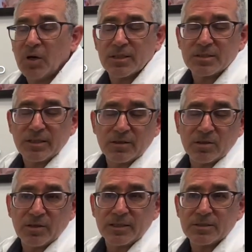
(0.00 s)
the hair
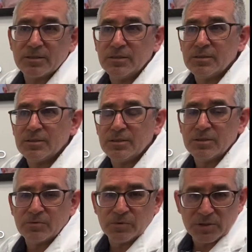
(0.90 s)
loss
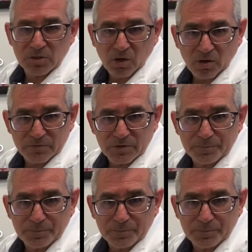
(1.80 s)
is resolved.